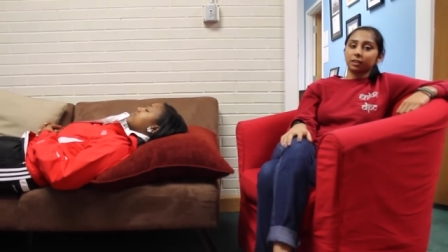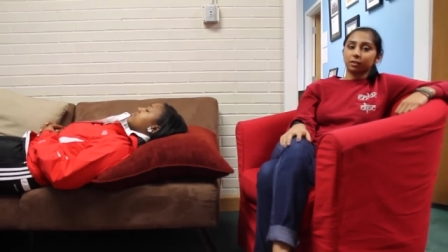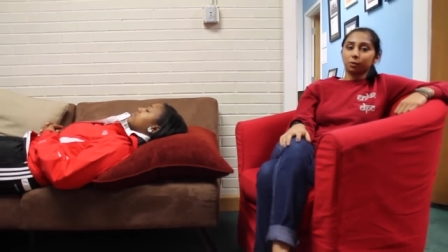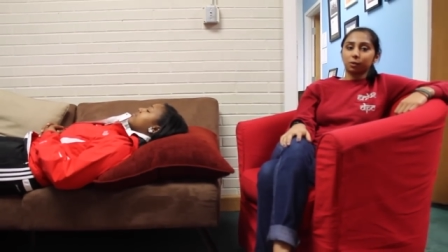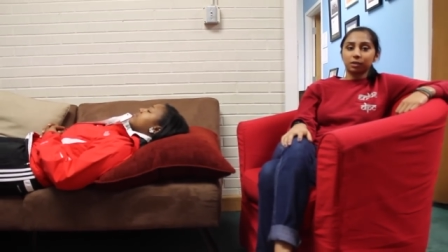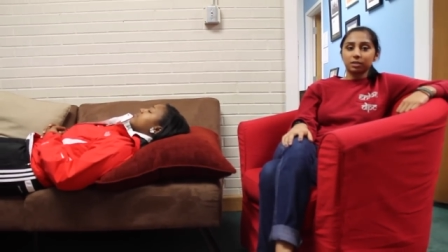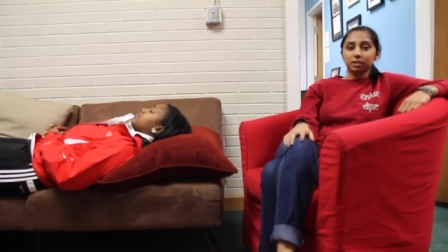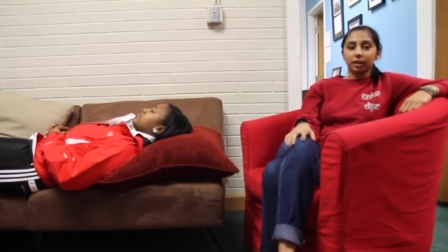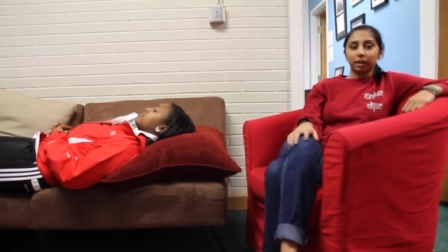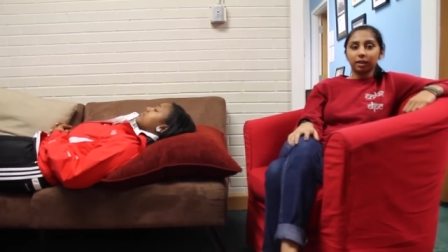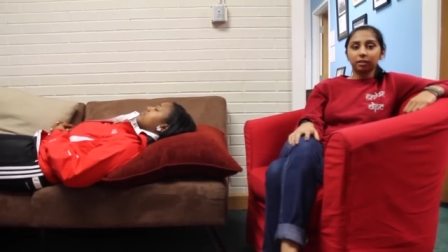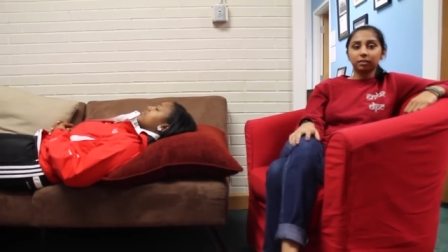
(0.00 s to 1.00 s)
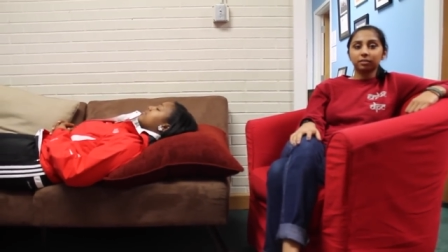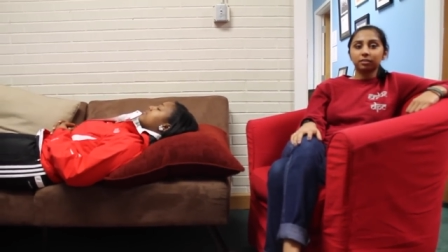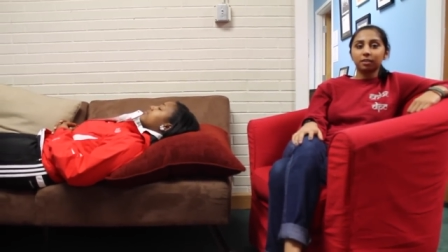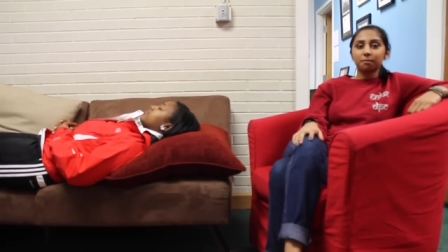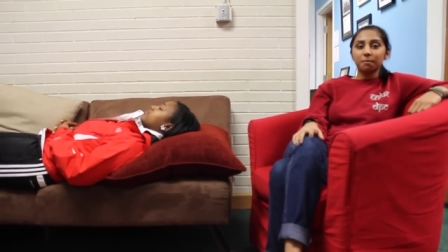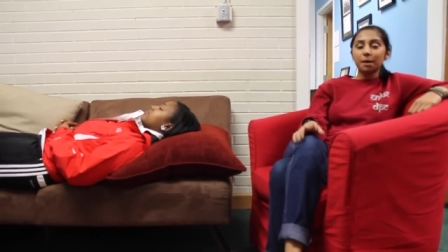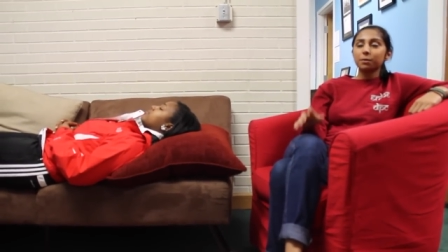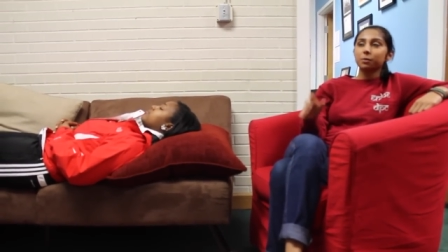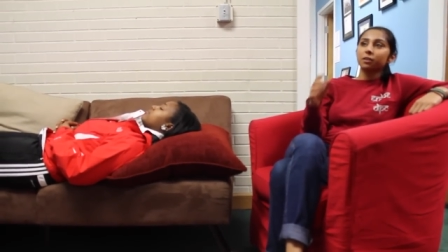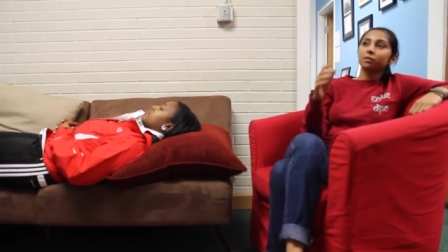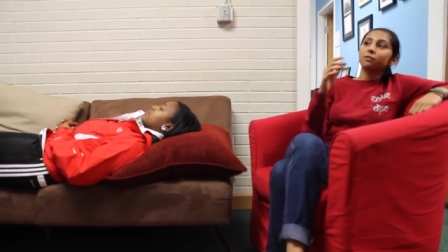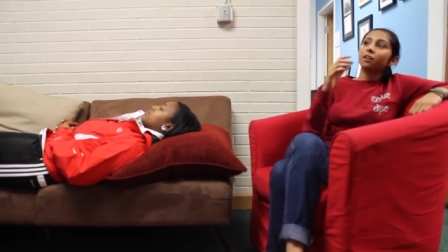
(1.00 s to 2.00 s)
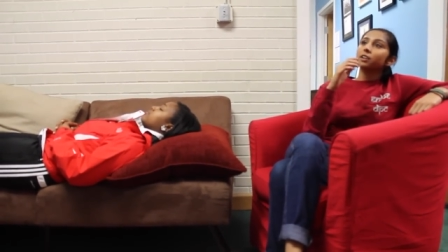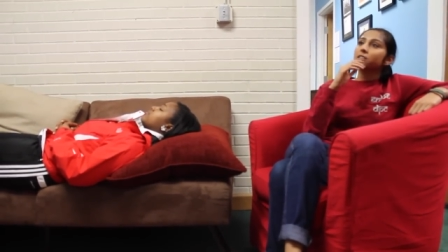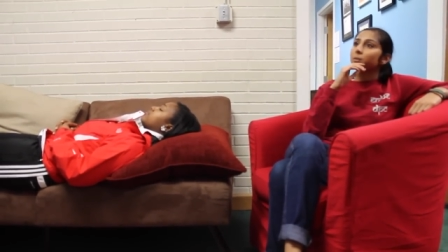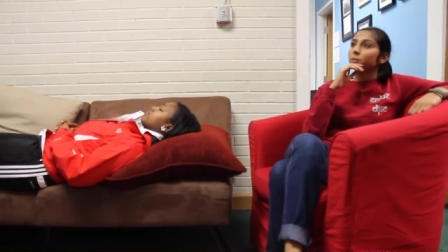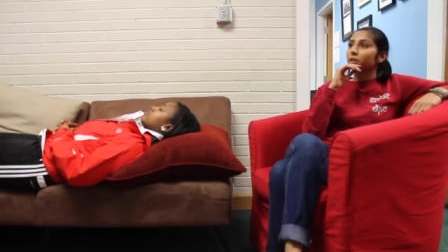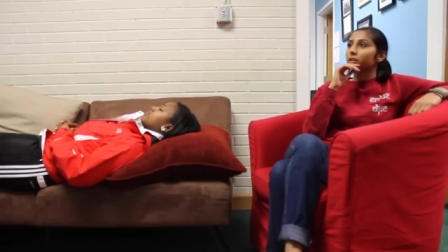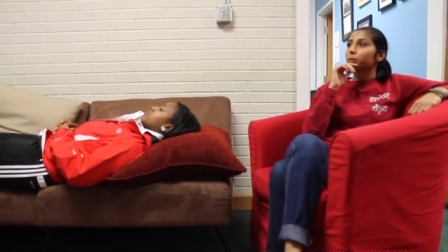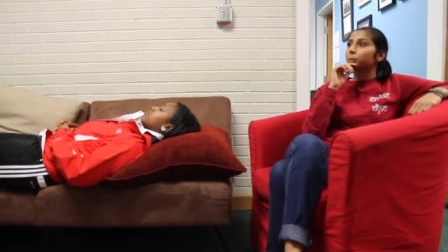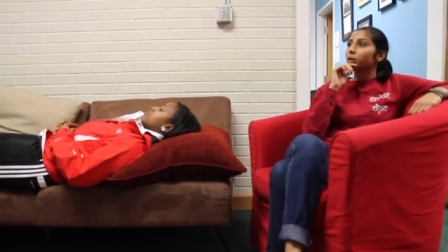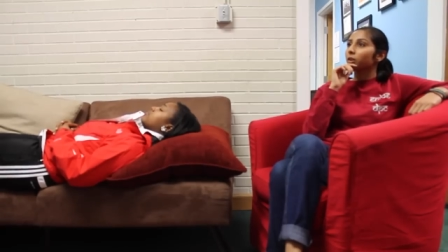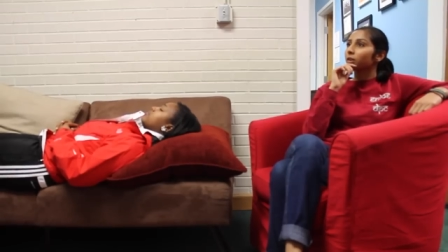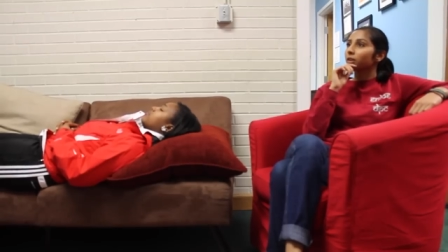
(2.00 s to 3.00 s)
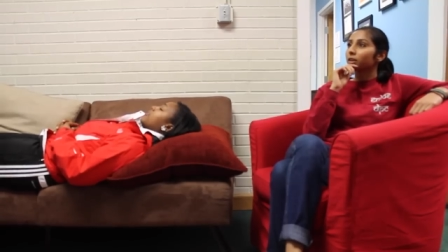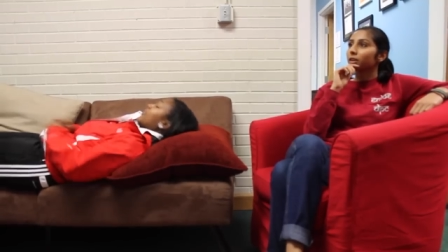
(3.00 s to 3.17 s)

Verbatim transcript: like a tortoise in the hare. Maybe we could find something in the middle.